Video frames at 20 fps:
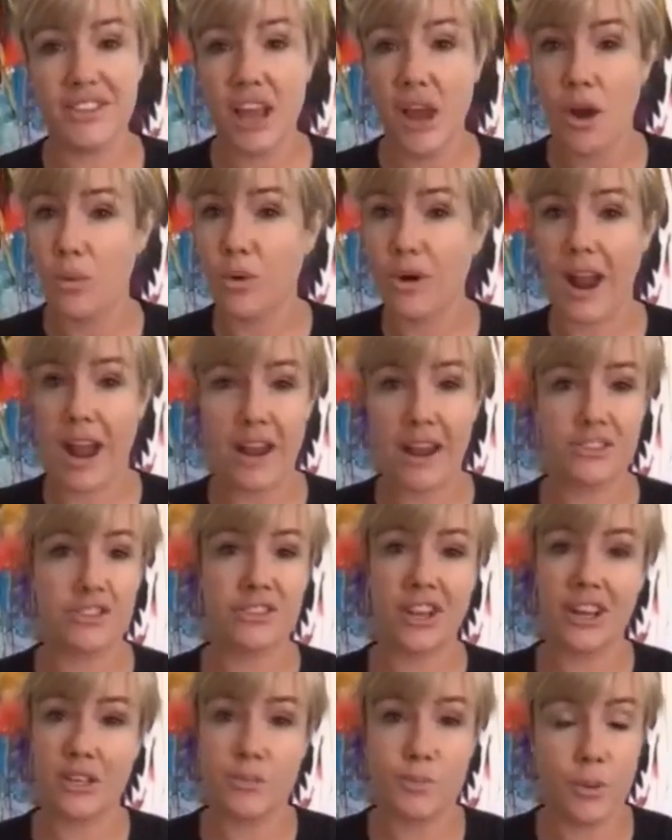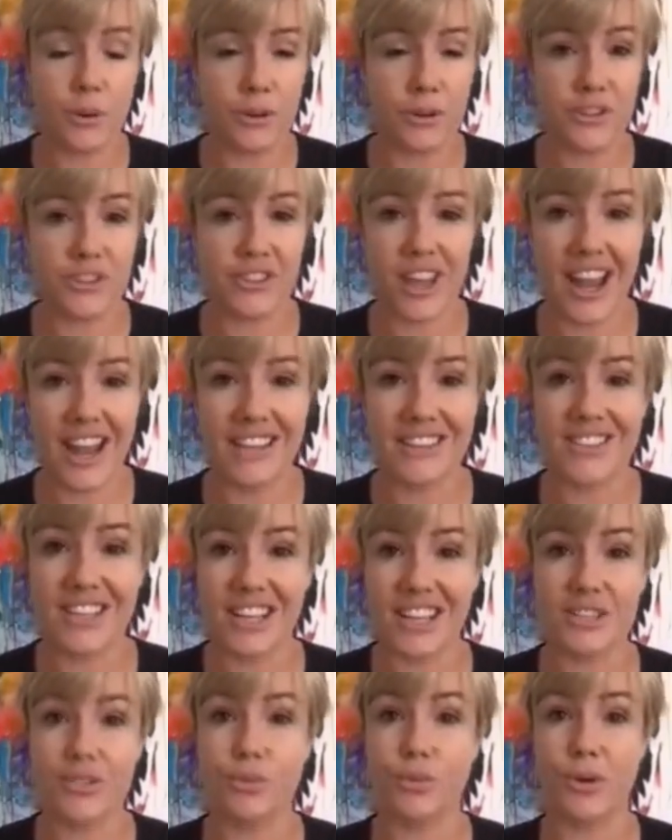We're exercise sports
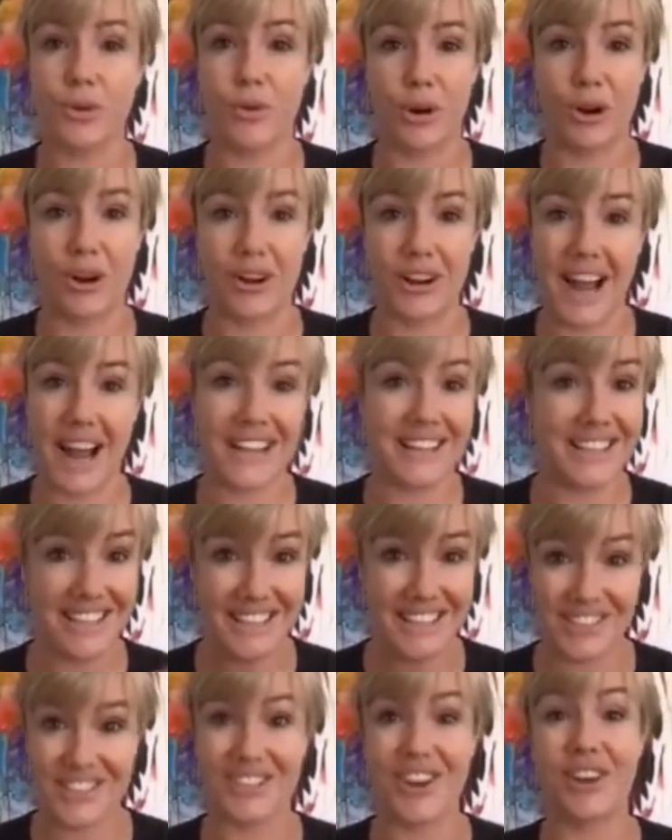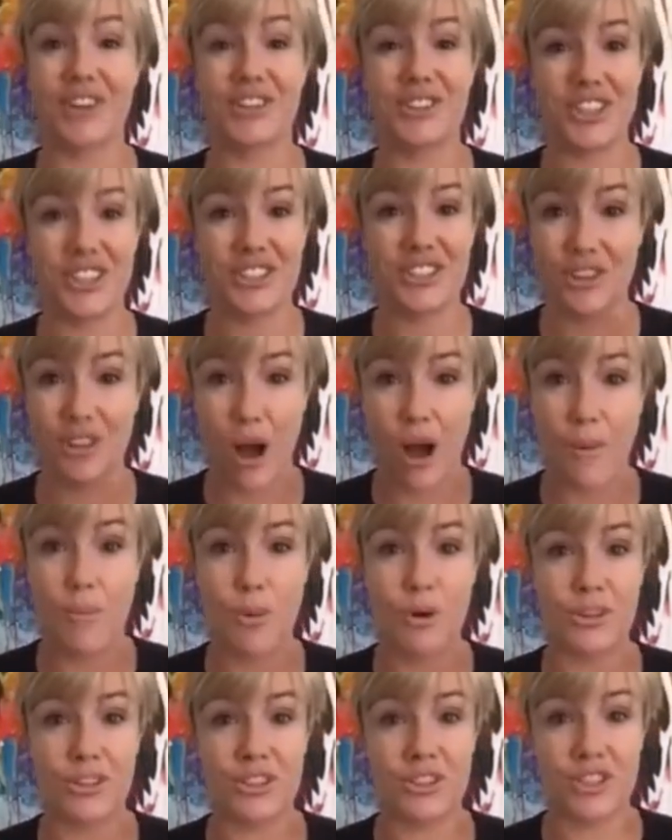scientists, we're a kinesiologist, a lot
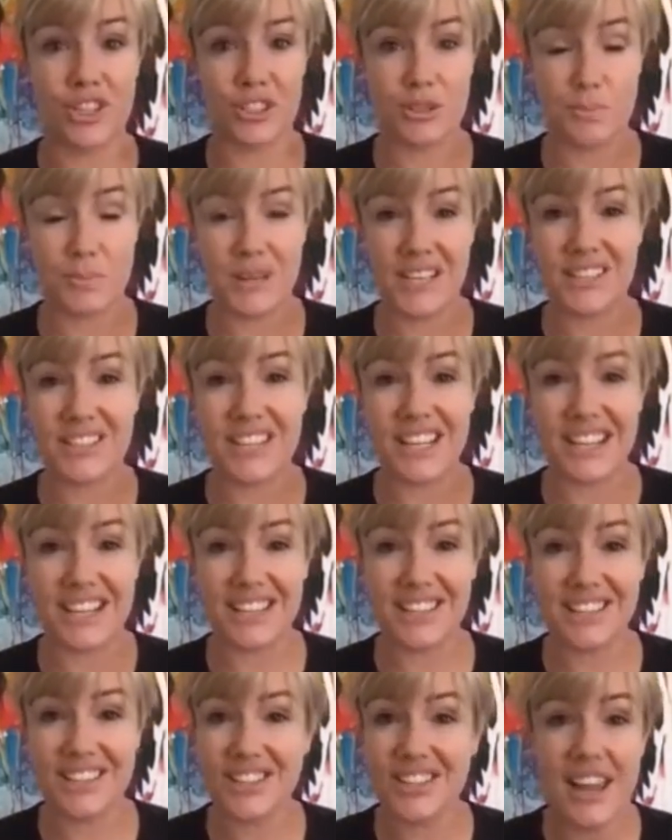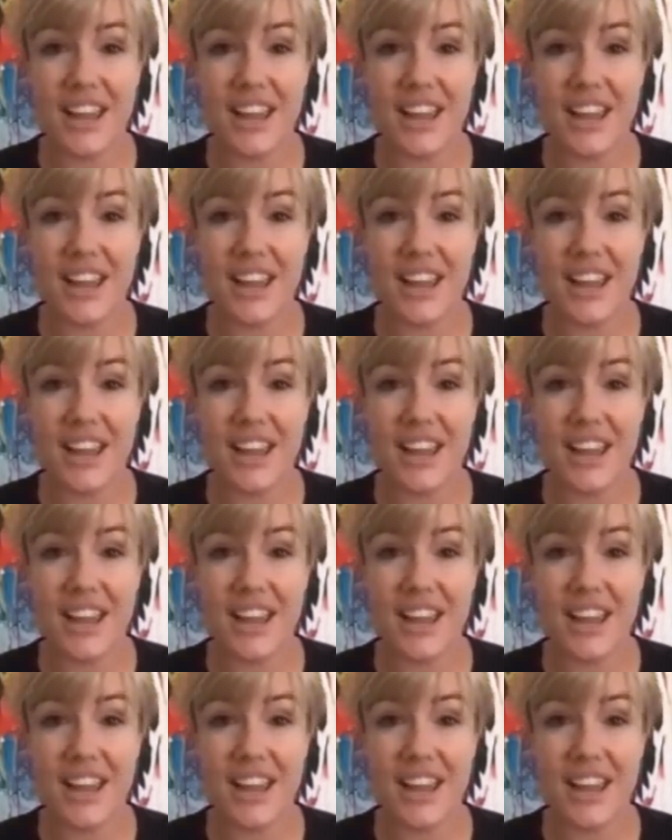more than just PTs.